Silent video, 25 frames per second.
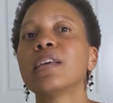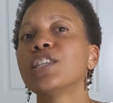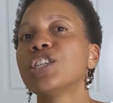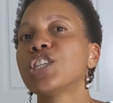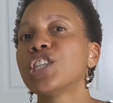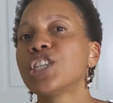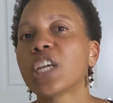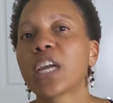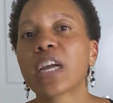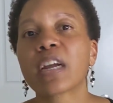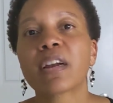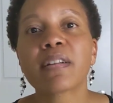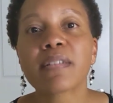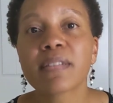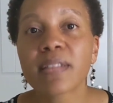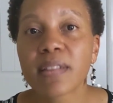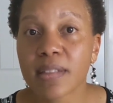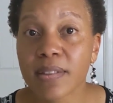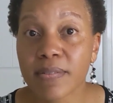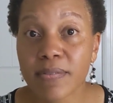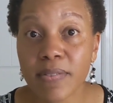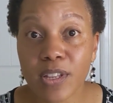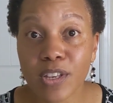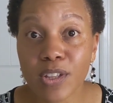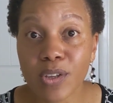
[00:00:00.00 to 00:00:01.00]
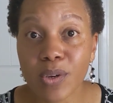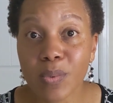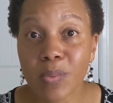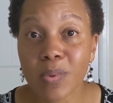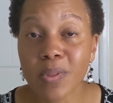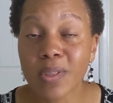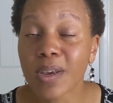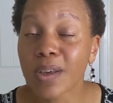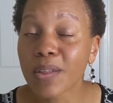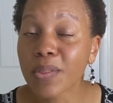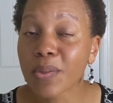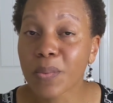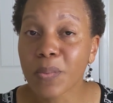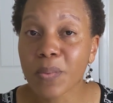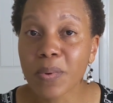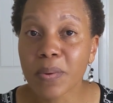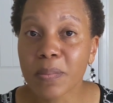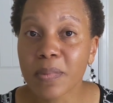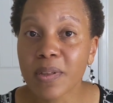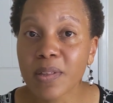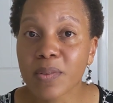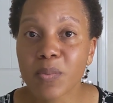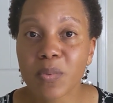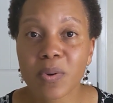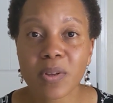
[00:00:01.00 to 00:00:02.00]
Share this video with other
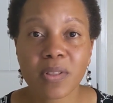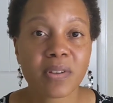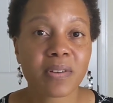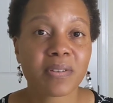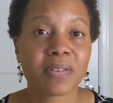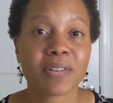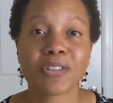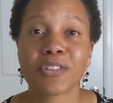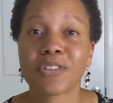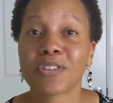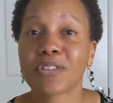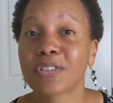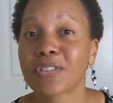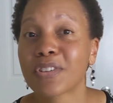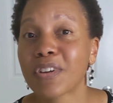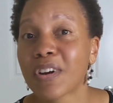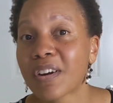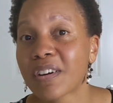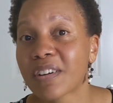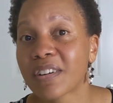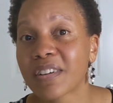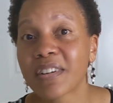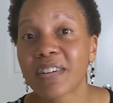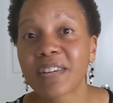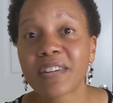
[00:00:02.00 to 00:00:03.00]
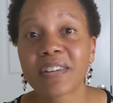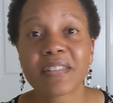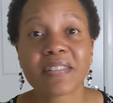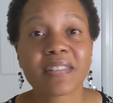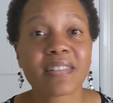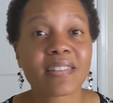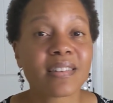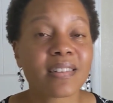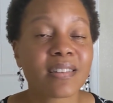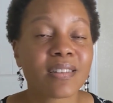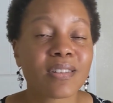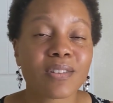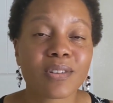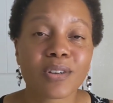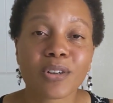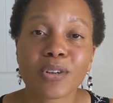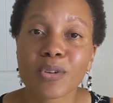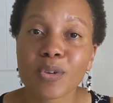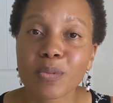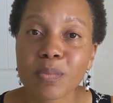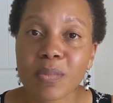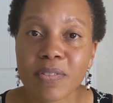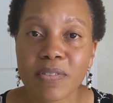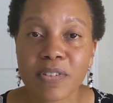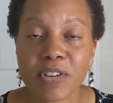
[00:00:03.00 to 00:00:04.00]
women, whether it's your daughter, your sister,
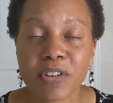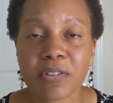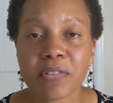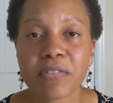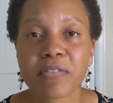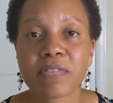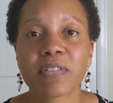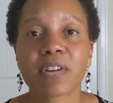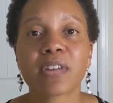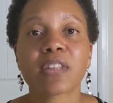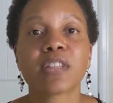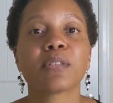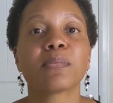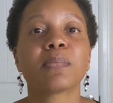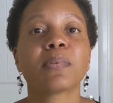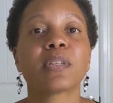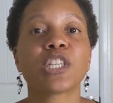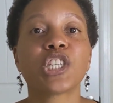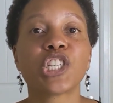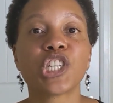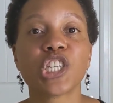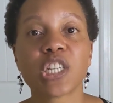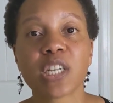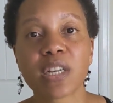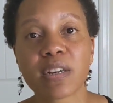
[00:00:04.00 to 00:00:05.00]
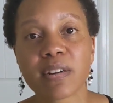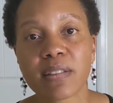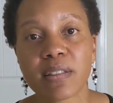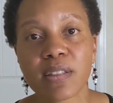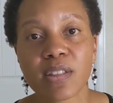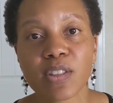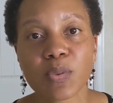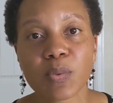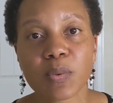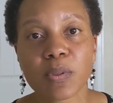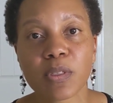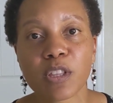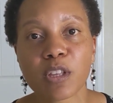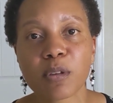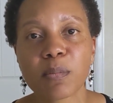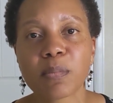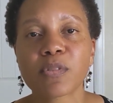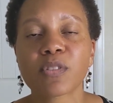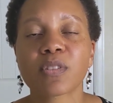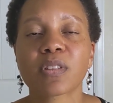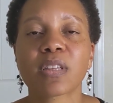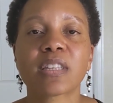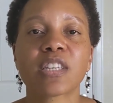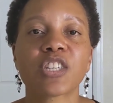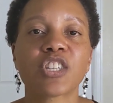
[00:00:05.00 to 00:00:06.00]
whomever your friends, but share this with
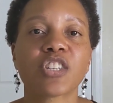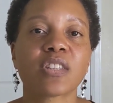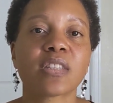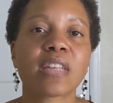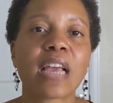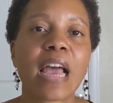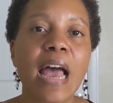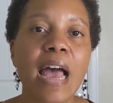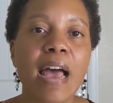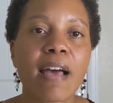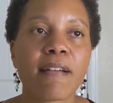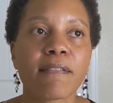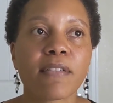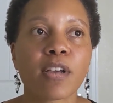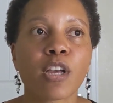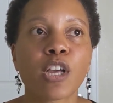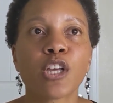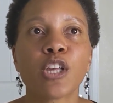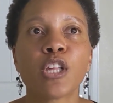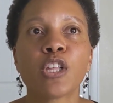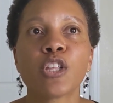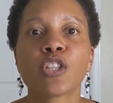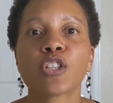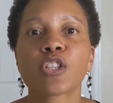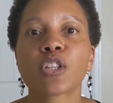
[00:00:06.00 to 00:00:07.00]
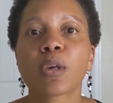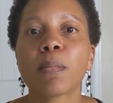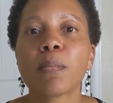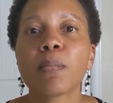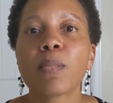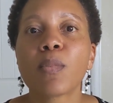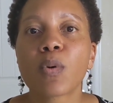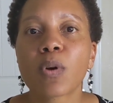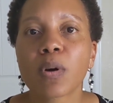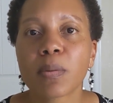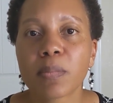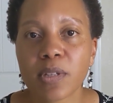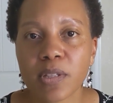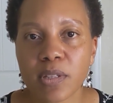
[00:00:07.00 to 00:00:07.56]
them so that you just have some more